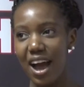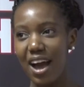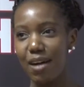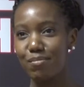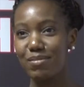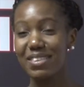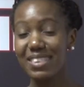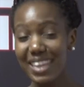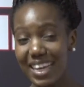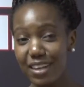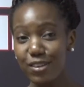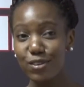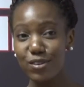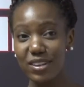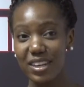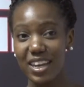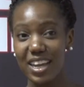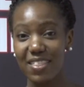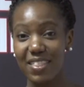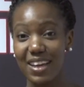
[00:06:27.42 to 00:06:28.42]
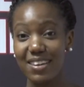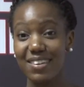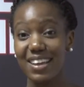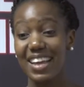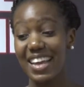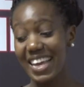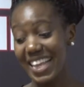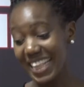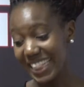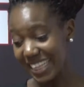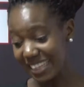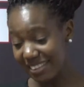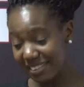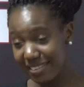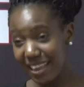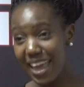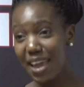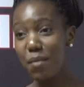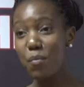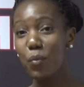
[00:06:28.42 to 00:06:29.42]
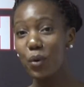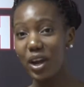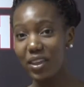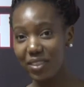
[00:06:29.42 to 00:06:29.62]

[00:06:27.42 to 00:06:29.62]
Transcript: state today, that the same way